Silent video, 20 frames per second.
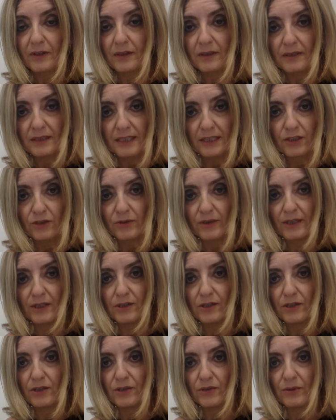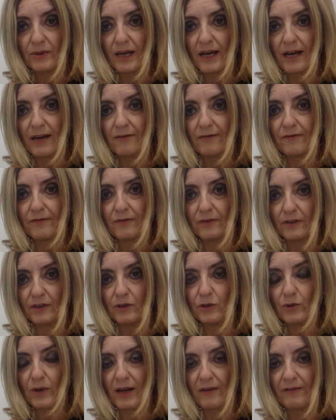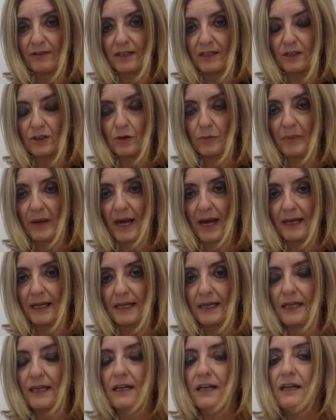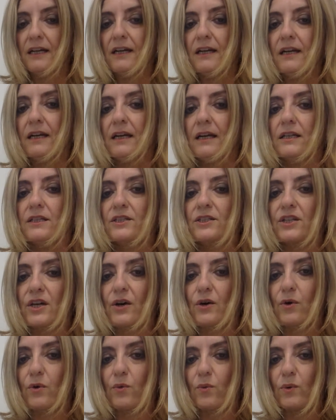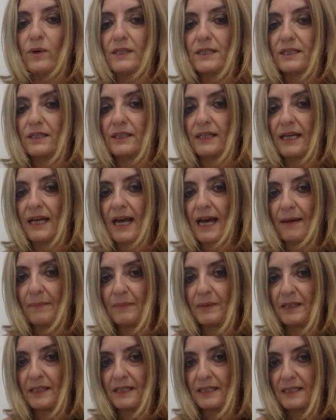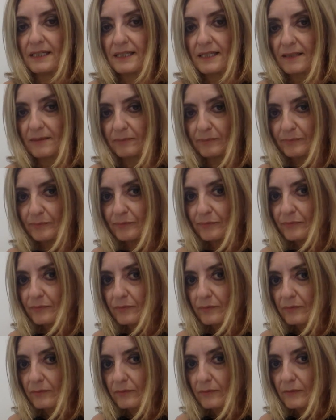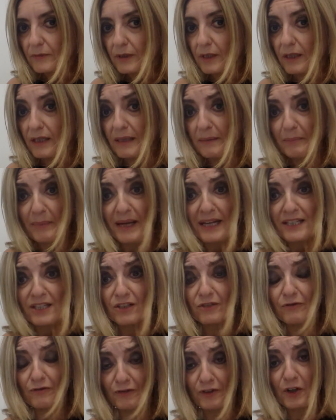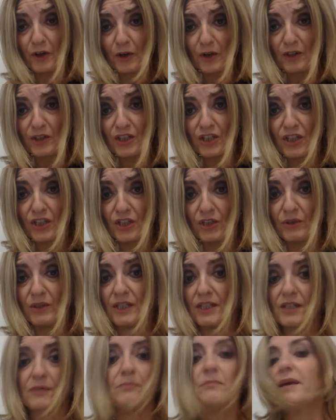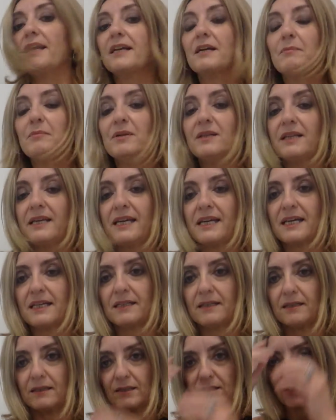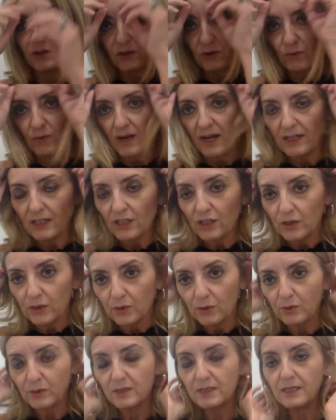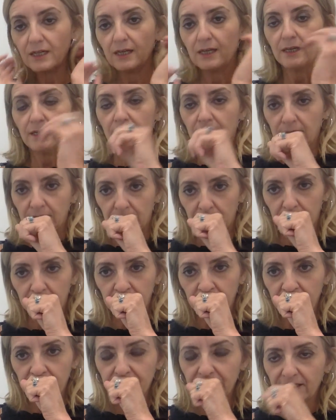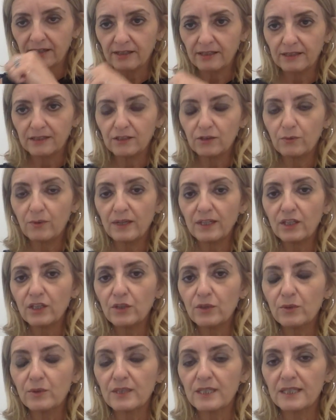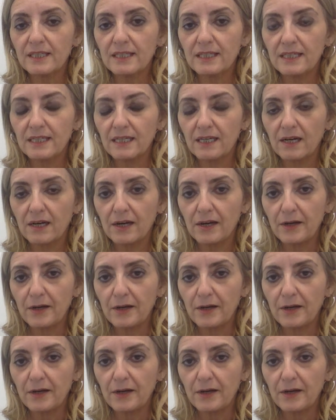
sixth graders, you have it in your packet. So what's going to happen is in pencil first, you need to make a plan. So you want to use, you want to use the